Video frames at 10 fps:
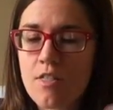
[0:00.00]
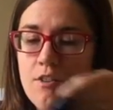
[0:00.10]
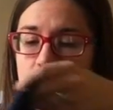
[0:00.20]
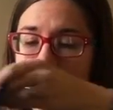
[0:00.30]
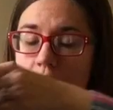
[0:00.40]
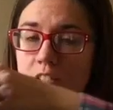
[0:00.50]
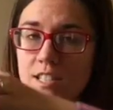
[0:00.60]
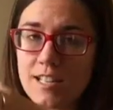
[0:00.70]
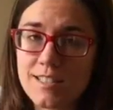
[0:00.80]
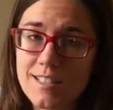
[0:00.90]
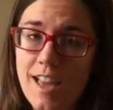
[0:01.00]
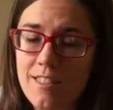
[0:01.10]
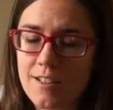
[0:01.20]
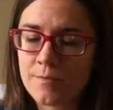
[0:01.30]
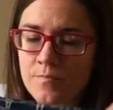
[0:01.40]
the wrong sides
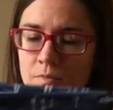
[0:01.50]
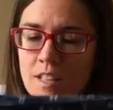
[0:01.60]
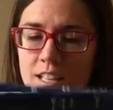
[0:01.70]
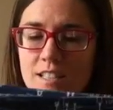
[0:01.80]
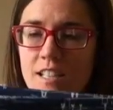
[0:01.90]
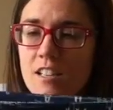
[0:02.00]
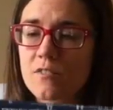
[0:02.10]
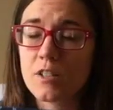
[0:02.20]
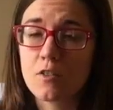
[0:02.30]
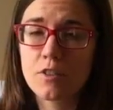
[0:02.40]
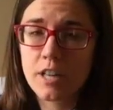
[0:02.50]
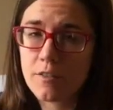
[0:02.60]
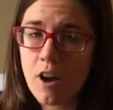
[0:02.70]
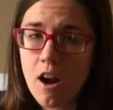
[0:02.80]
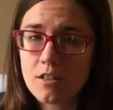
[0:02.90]
together. It's going to feel
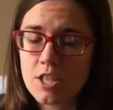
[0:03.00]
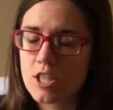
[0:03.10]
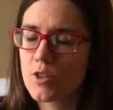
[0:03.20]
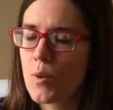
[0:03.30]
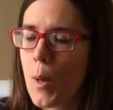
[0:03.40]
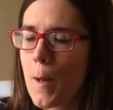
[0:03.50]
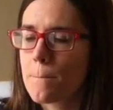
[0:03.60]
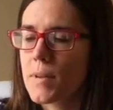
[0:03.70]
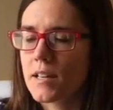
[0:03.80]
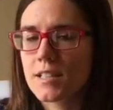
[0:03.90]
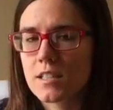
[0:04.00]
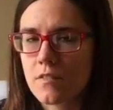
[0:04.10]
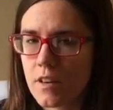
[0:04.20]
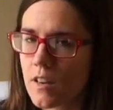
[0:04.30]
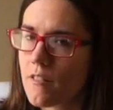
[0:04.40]
very wrong to you, but it's
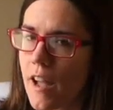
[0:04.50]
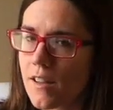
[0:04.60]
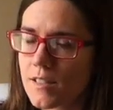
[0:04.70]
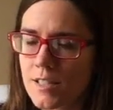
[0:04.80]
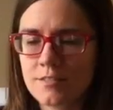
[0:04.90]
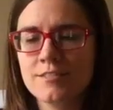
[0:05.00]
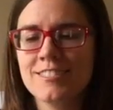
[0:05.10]
very right.